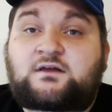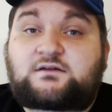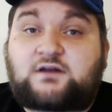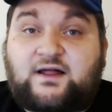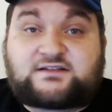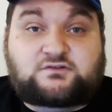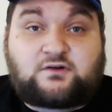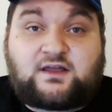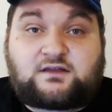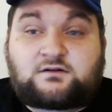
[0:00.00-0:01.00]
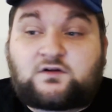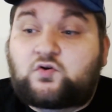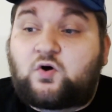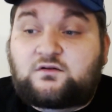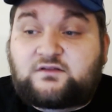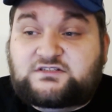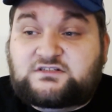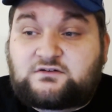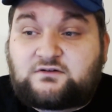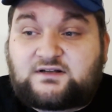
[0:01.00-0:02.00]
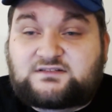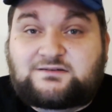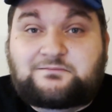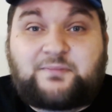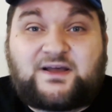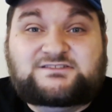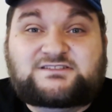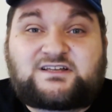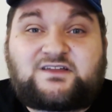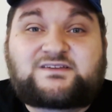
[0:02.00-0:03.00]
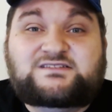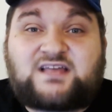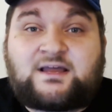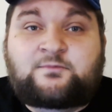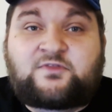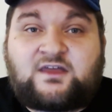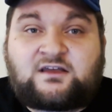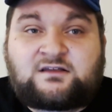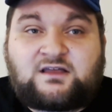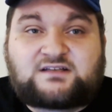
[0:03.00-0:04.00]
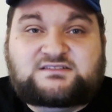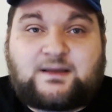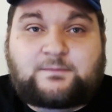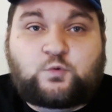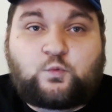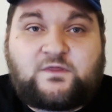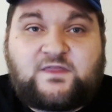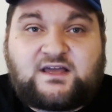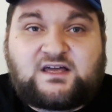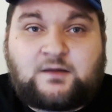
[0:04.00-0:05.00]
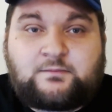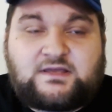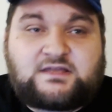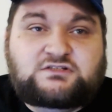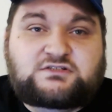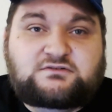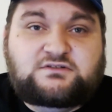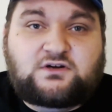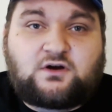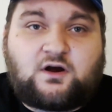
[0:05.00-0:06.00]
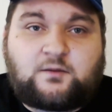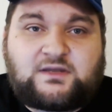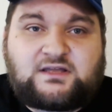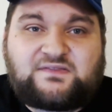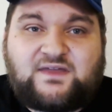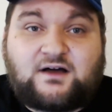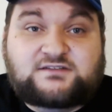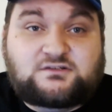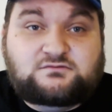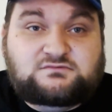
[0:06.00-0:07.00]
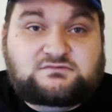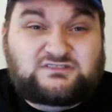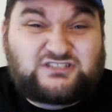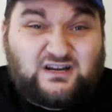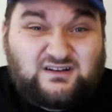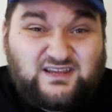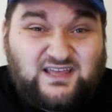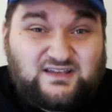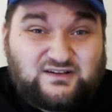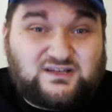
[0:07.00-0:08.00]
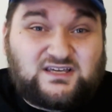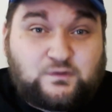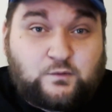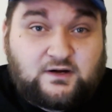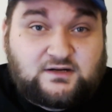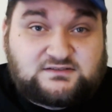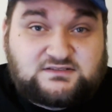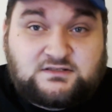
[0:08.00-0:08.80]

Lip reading: You know, that's great. Coalition units, basically the same thing, except when they come into your army, they also generally get your keywords.